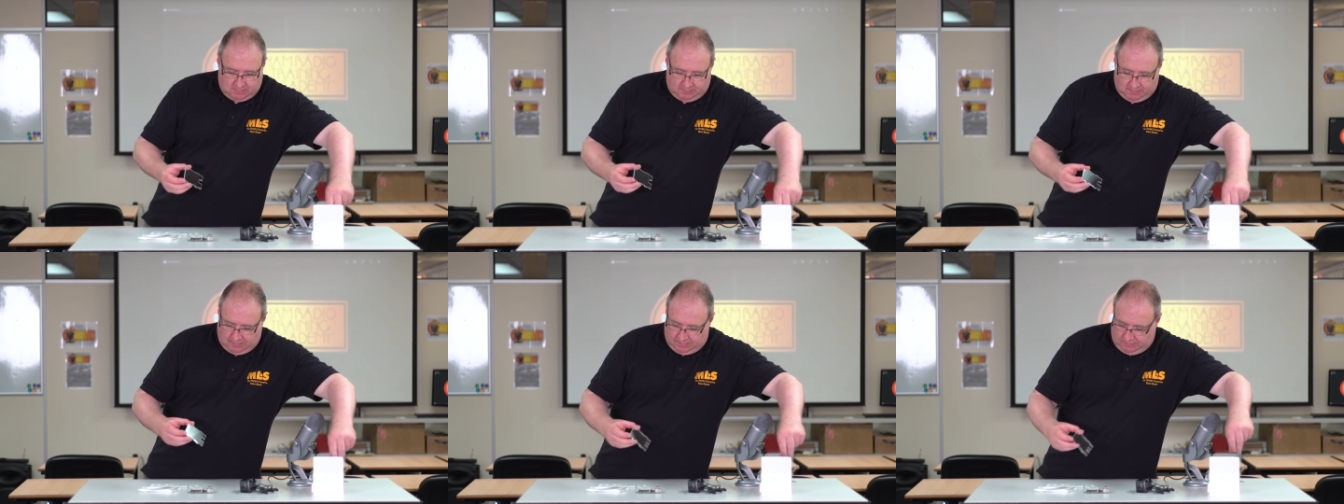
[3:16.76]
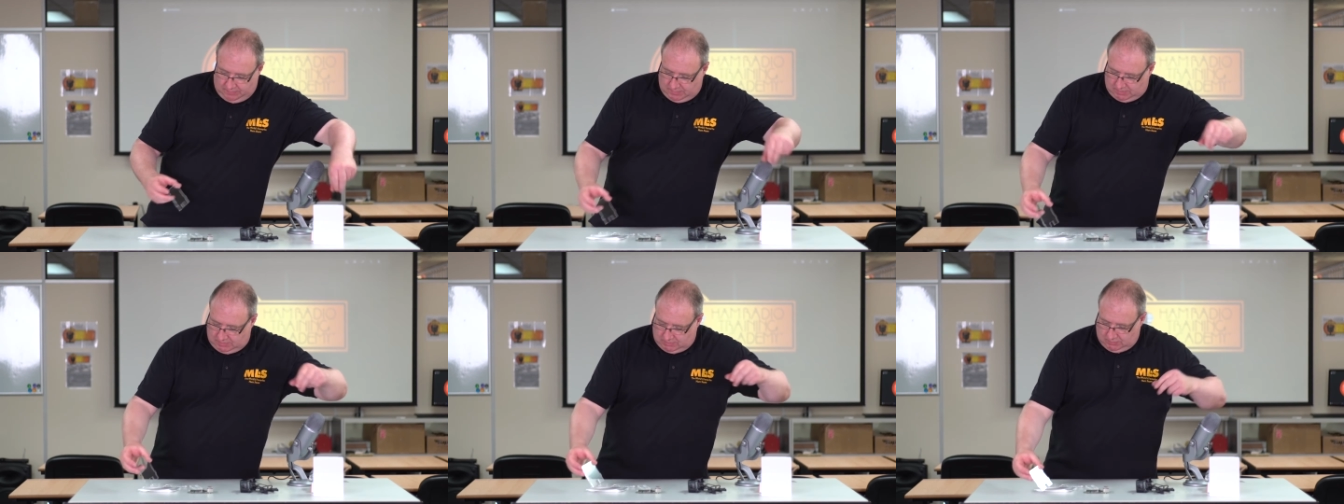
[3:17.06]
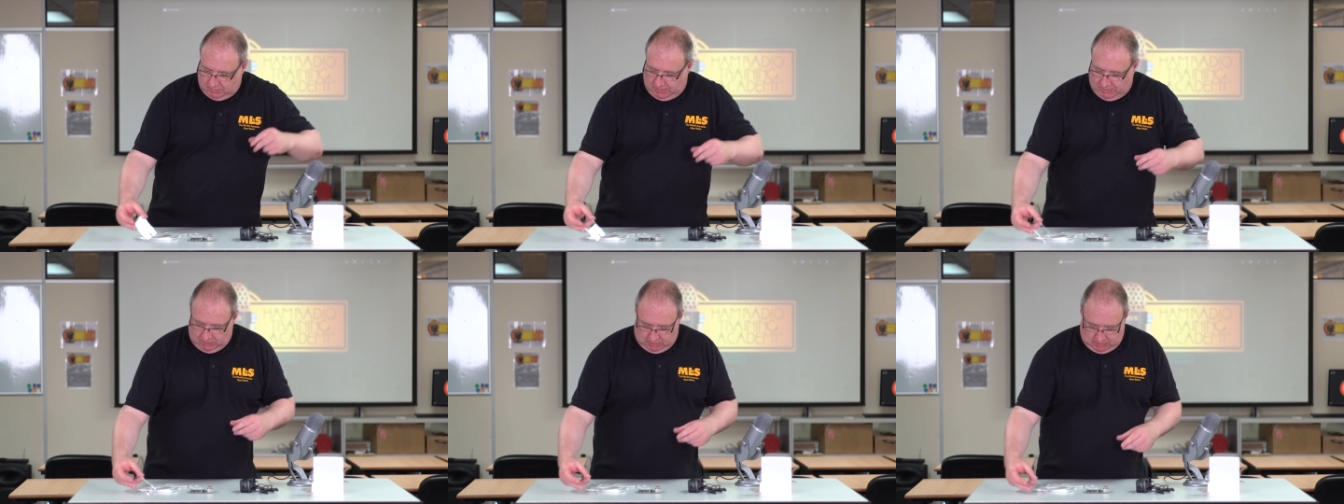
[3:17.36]
very, very
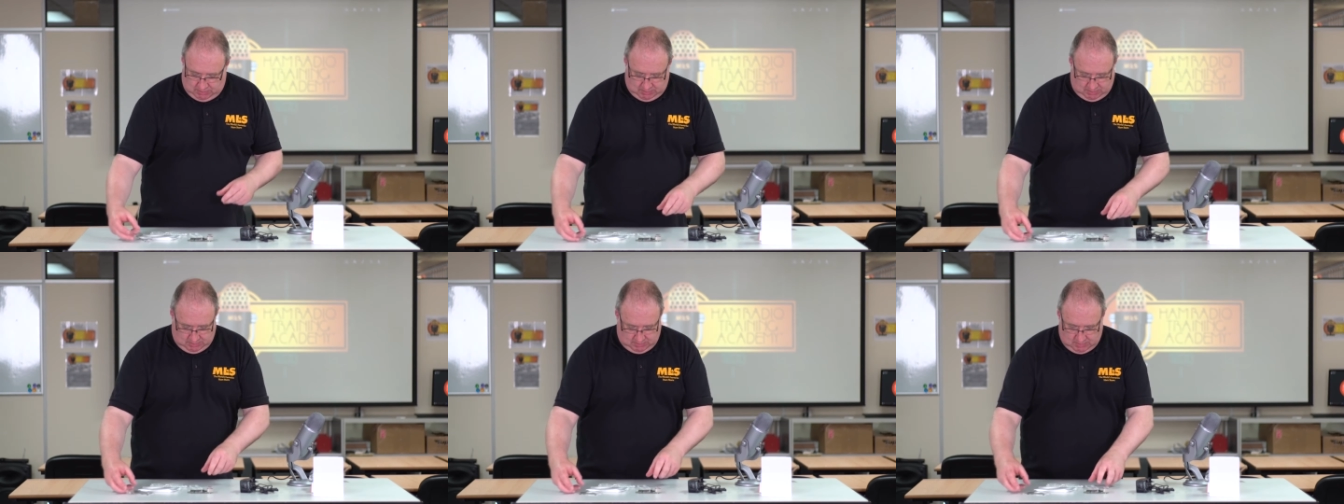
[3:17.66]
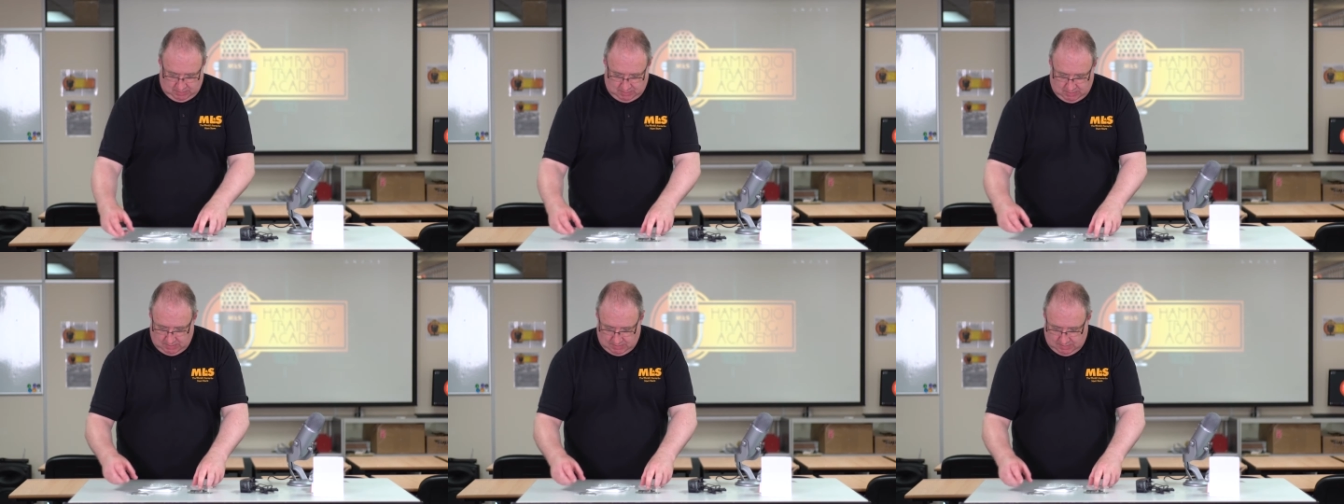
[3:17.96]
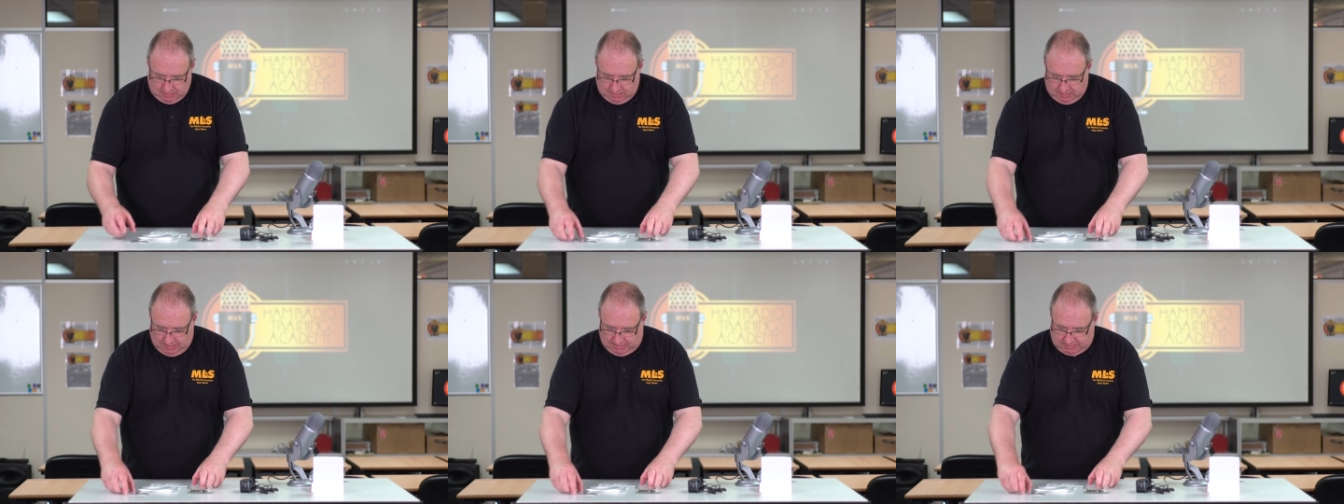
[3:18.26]
swish.
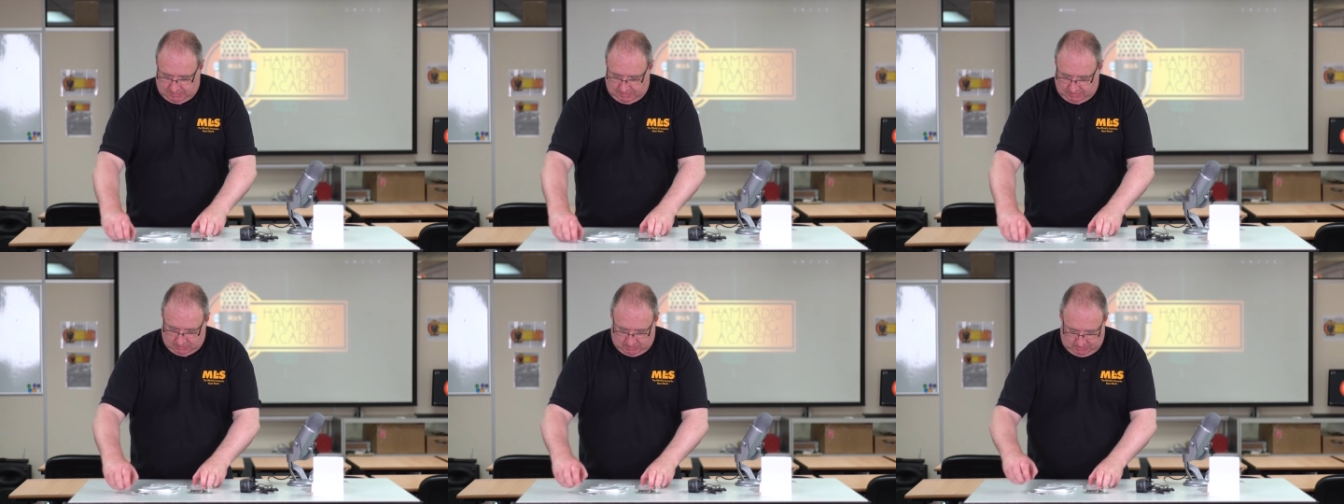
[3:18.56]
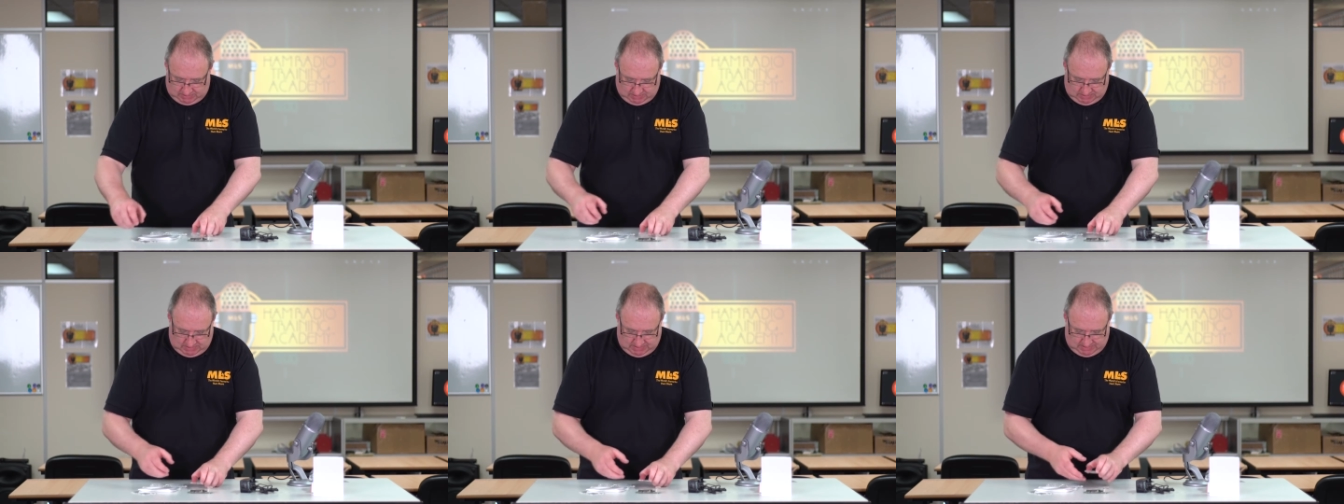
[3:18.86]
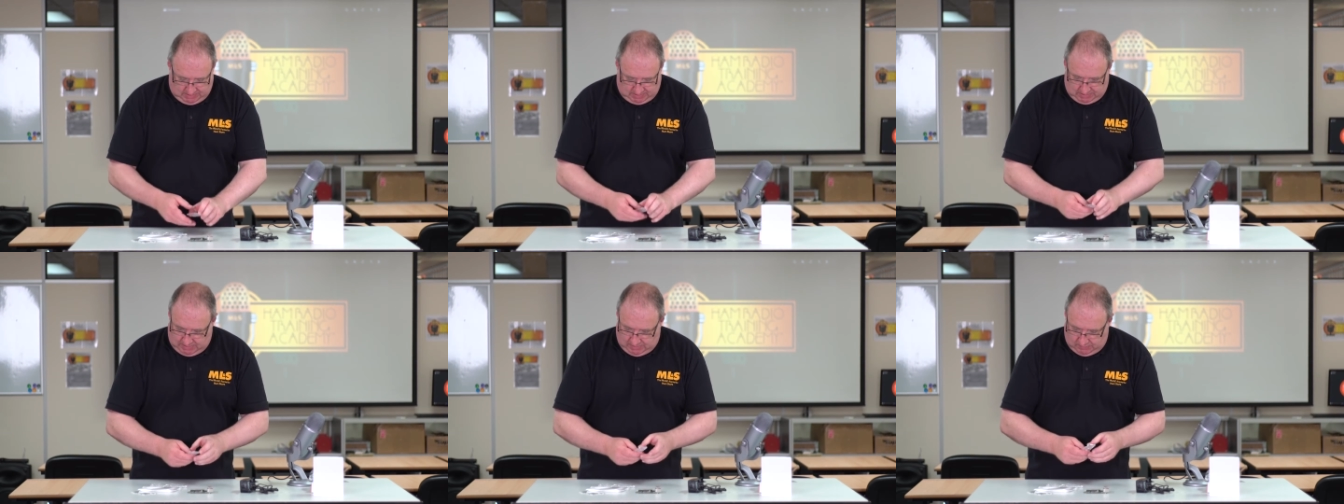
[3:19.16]
That's actually the
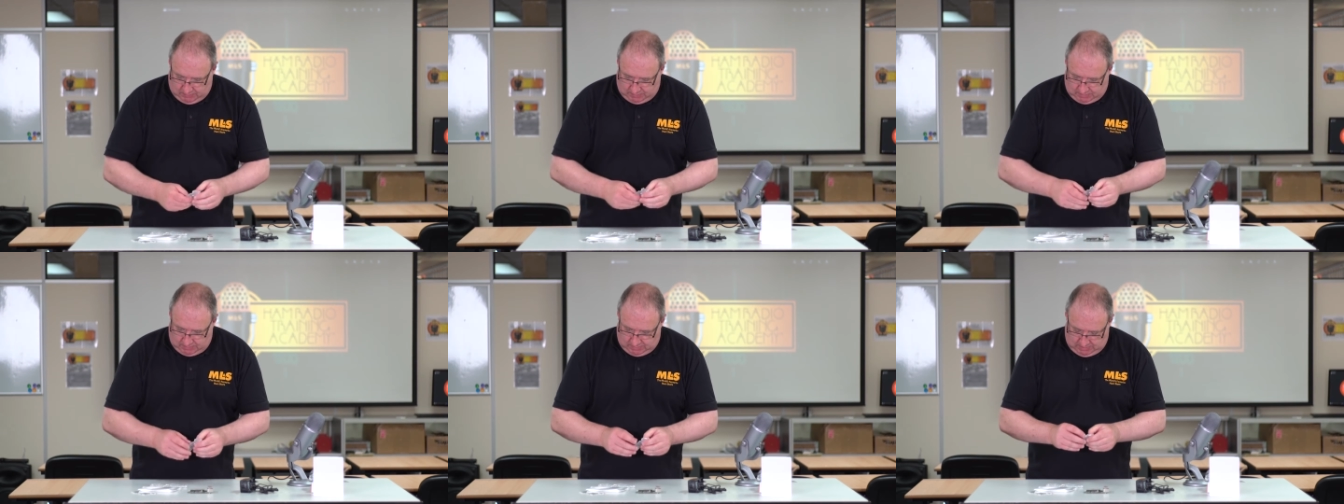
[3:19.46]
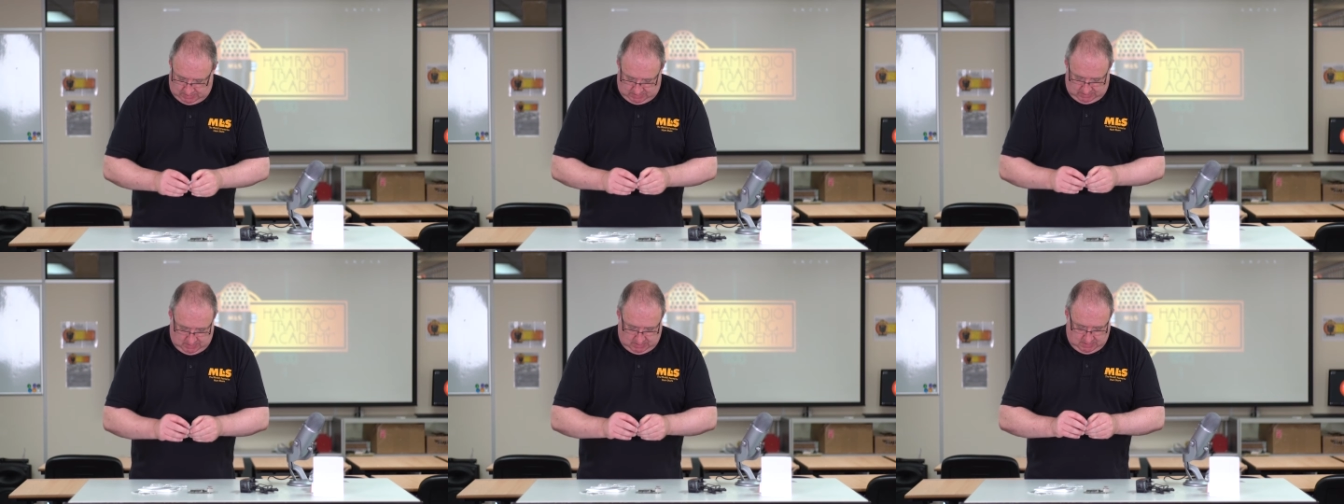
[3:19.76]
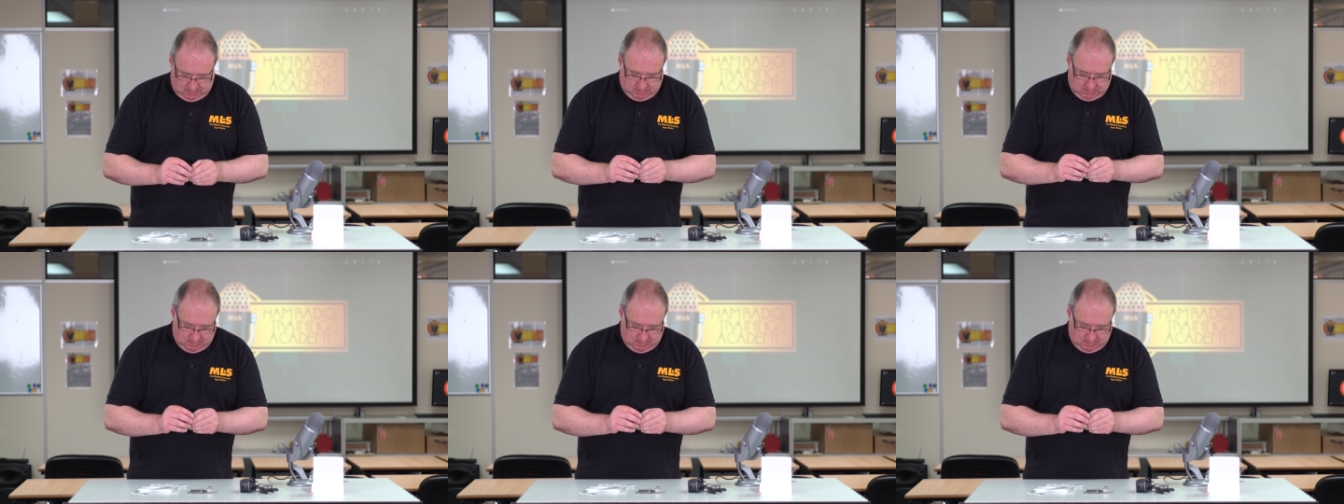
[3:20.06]
lid, that one, I think.